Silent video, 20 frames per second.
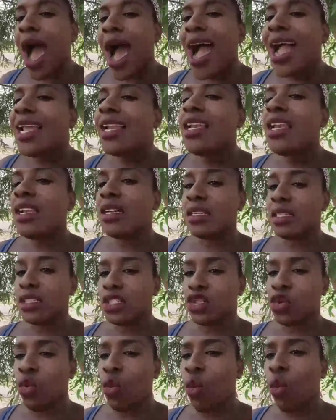I
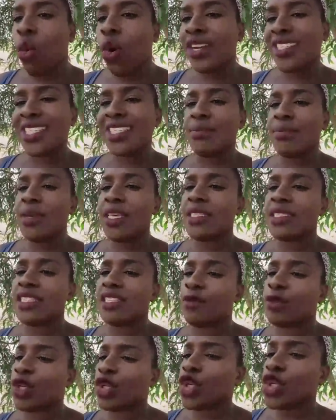learned what it
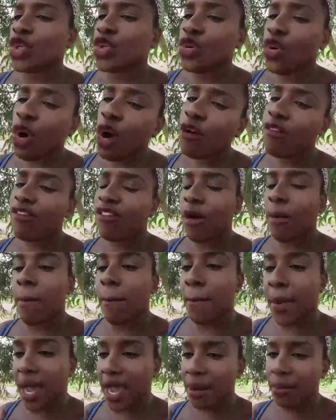means to be strong
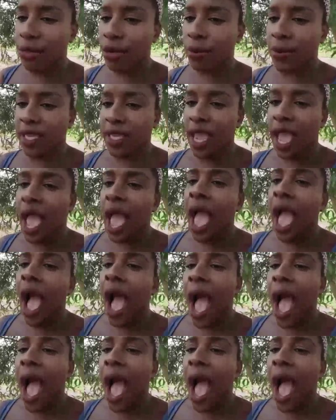from my mommy.